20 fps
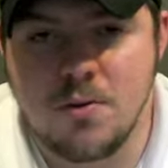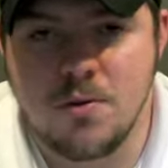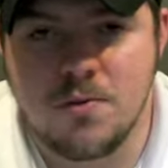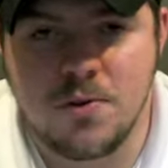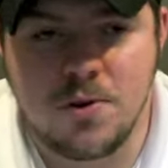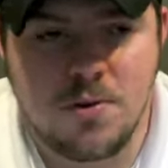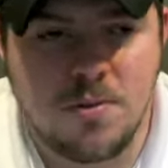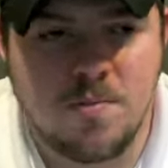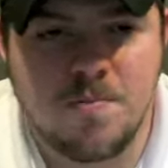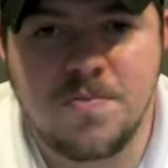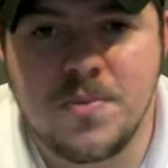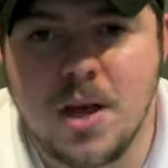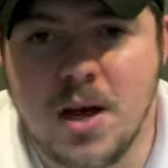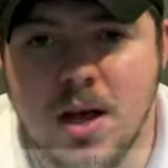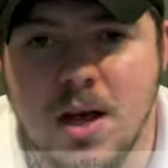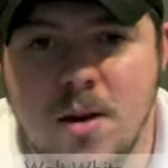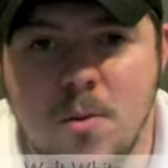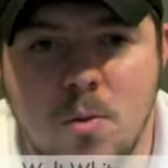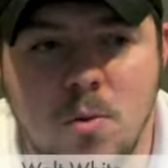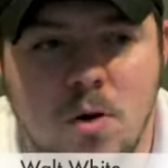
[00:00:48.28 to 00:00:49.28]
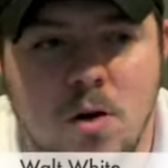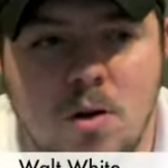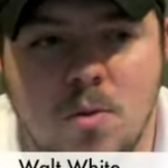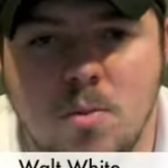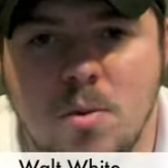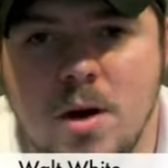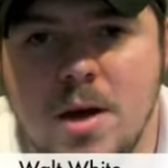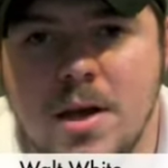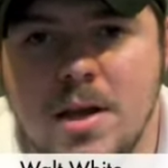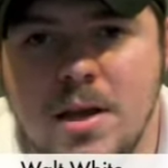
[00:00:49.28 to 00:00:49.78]
review. I am
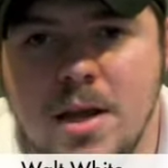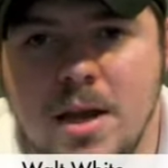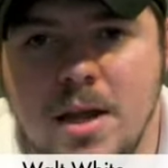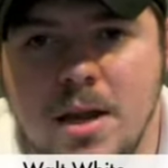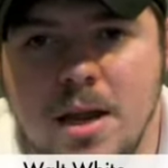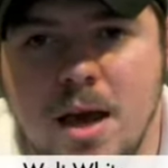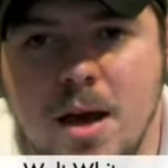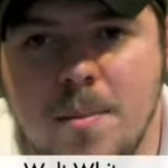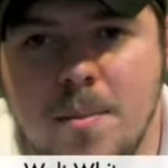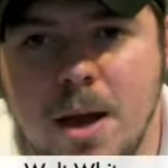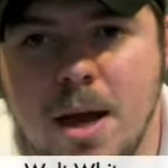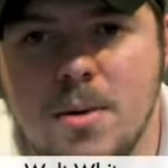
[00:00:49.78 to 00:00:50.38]
Walt White and uh,